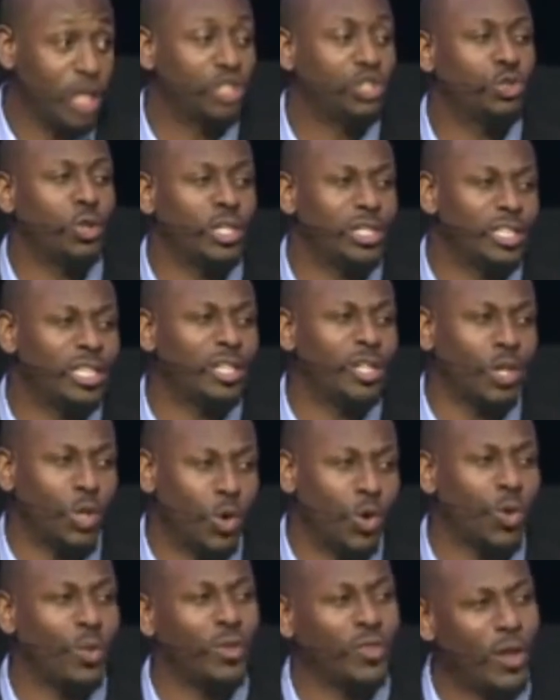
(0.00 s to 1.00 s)
Trust in the
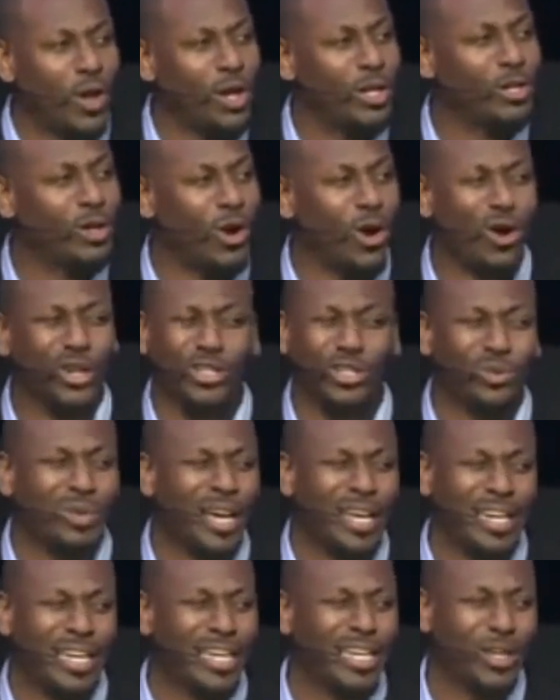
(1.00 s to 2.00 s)
Lord with all of your heart. Do
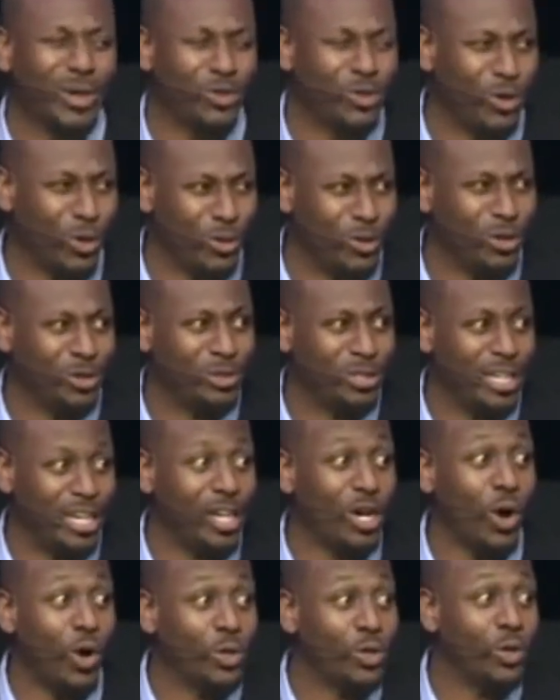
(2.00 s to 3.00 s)
not lean on your own
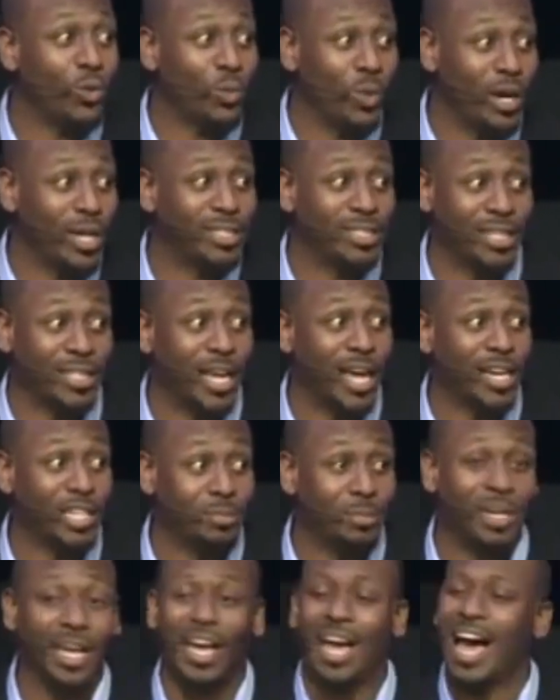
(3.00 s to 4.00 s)
understanding. In all your ways acknowledge
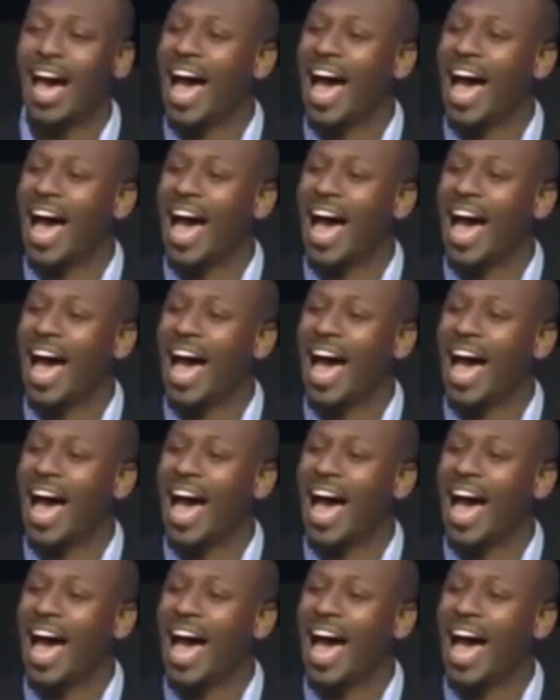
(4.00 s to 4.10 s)
me.